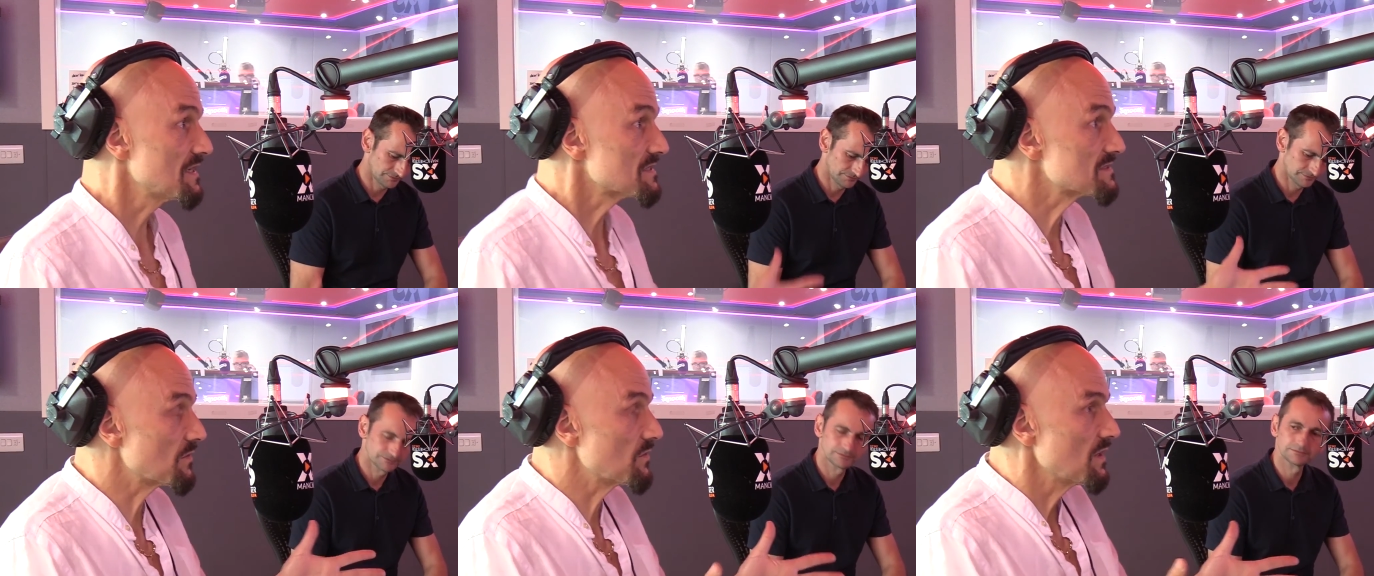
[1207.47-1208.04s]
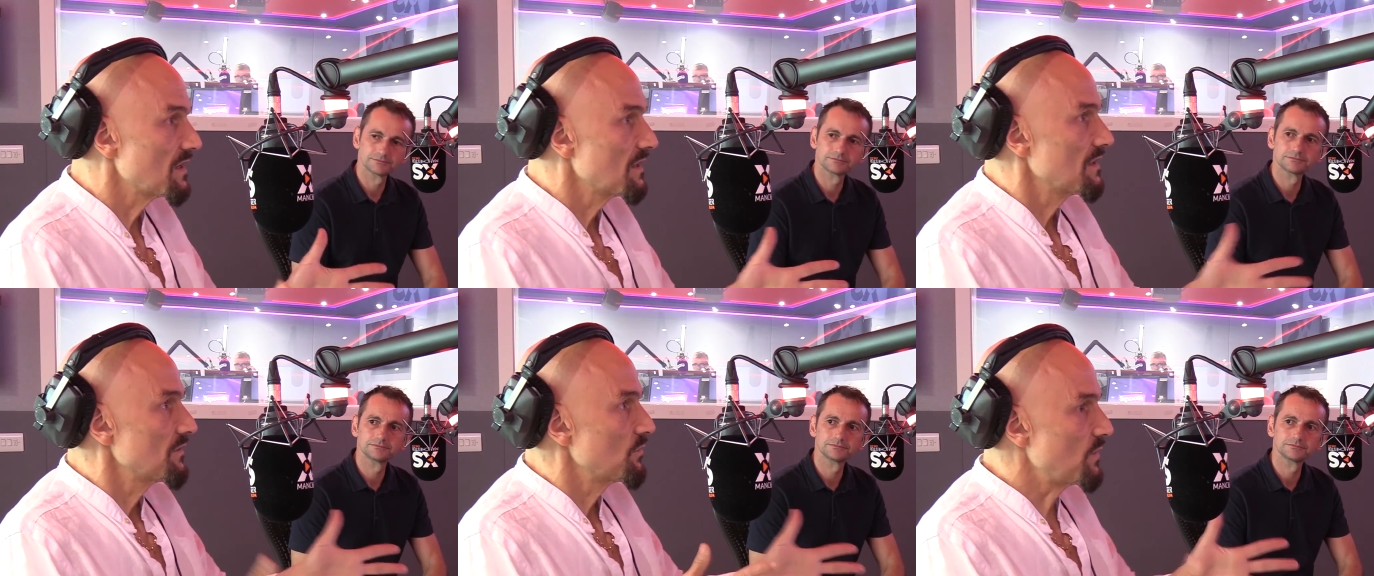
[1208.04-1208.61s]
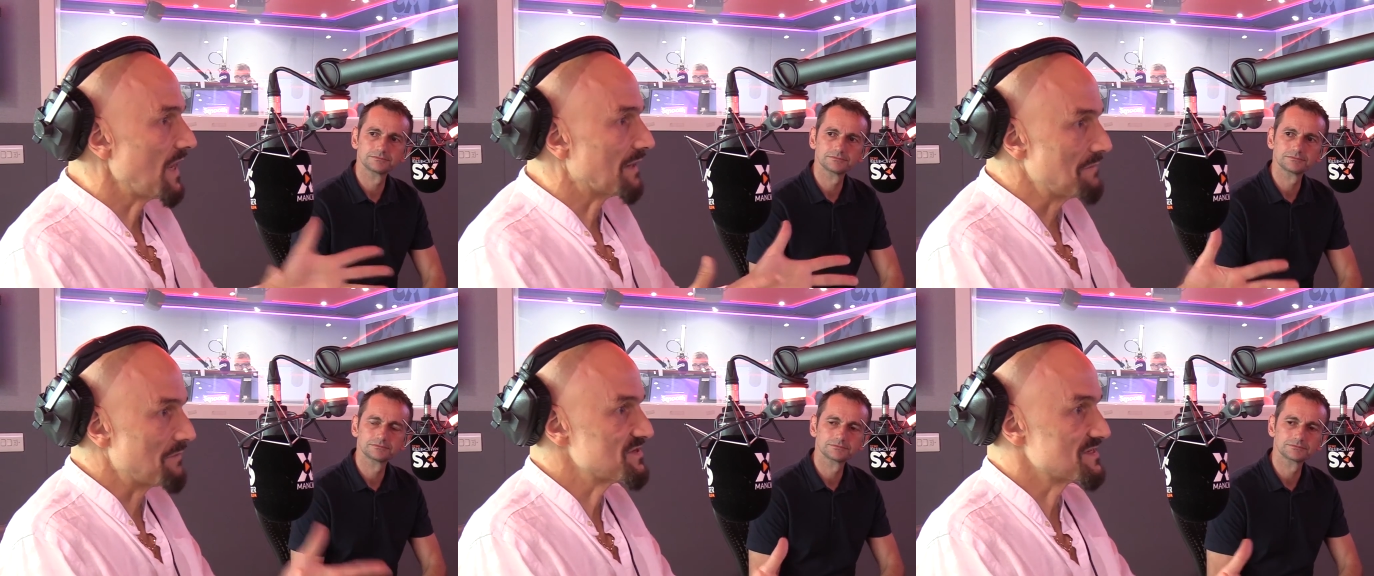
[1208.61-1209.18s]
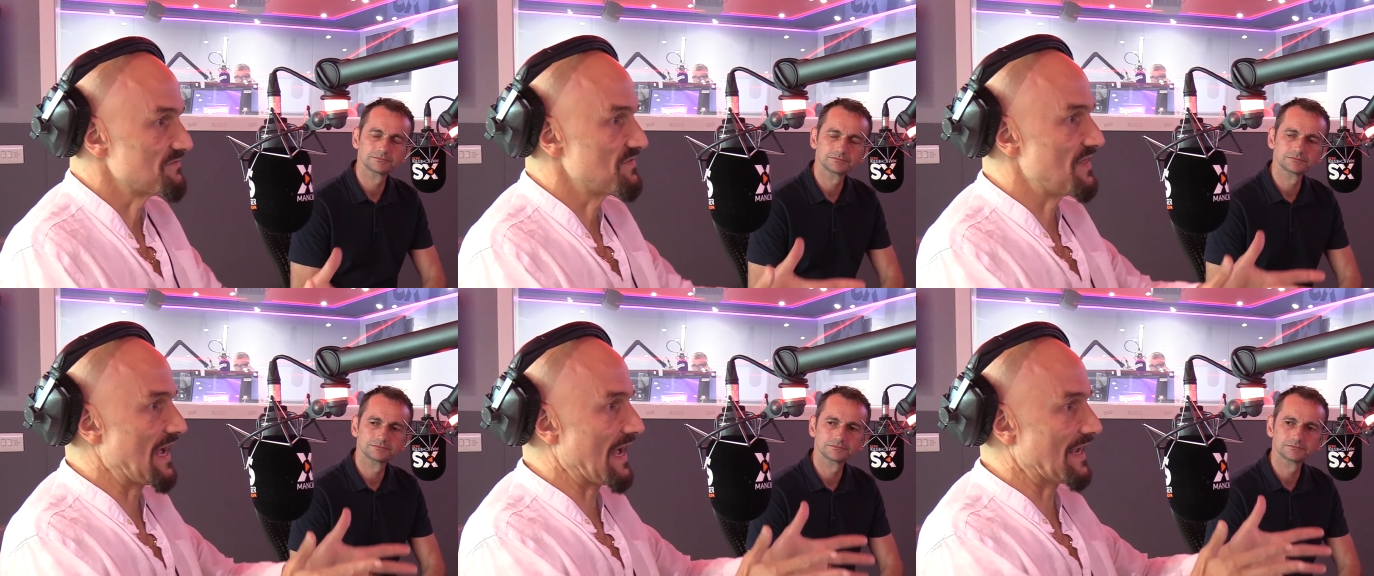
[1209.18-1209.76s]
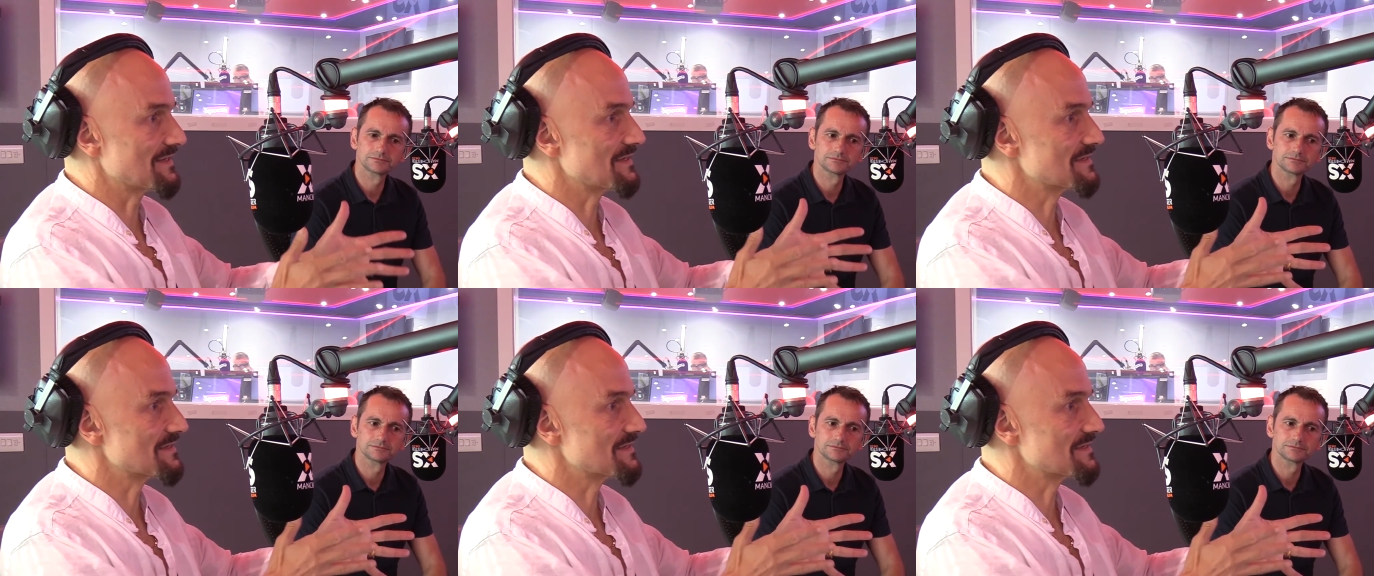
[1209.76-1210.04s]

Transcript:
Speaker 1: So we had memories of that.